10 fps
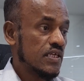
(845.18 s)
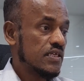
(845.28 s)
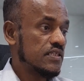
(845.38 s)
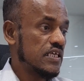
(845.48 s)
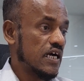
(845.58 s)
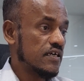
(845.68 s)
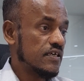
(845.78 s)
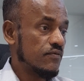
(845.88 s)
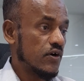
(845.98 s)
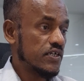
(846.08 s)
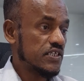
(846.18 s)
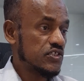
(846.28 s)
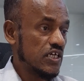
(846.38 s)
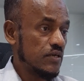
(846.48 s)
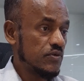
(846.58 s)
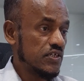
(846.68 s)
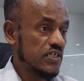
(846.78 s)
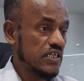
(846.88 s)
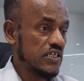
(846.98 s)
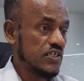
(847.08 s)
the Ange Wante Shami
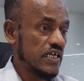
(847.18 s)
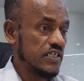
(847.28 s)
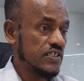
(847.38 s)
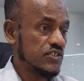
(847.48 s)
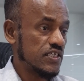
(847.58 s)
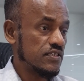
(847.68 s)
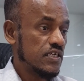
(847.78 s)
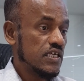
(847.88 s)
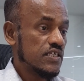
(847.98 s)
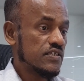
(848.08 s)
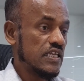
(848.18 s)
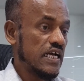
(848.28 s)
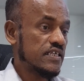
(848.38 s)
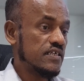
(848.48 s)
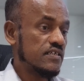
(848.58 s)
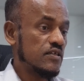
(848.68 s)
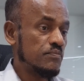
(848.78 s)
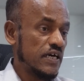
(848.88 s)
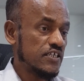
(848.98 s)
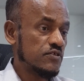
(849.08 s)
International Edition selected the
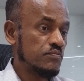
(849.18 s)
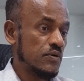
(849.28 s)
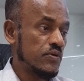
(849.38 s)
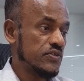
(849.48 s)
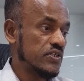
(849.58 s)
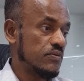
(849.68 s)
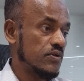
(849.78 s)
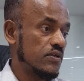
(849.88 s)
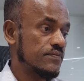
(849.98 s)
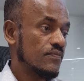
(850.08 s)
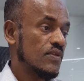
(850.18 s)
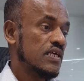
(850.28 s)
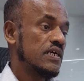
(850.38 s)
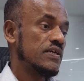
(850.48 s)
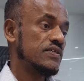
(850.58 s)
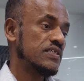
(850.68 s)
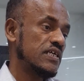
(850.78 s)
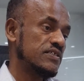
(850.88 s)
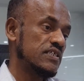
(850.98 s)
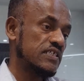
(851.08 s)
best publishable
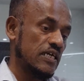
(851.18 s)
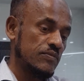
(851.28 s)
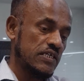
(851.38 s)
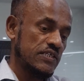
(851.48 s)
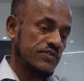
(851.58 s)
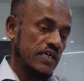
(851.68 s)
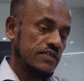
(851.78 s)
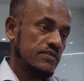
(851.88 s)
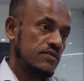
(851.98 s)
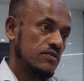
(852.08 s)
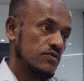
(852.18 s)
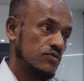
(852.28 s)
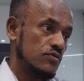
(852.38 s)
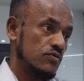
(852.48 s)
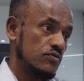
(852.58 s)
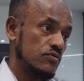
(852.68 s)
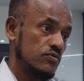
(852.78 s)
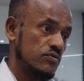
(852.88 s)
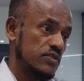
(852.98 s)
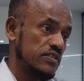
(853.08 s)
research in chemical science. So
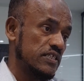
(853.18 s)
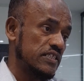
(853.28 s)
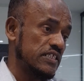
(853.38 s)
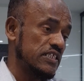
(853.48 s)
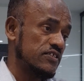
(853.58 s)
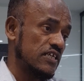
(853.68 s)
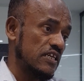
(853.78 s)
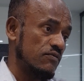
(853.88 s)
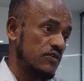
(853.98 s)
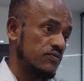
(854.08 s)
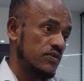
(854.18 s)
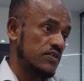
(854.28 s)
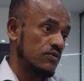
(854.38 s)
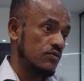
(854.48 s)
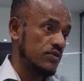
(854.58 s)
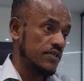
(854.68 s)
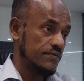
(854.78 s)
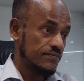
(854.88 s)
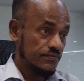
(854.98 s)
this journal was working okay.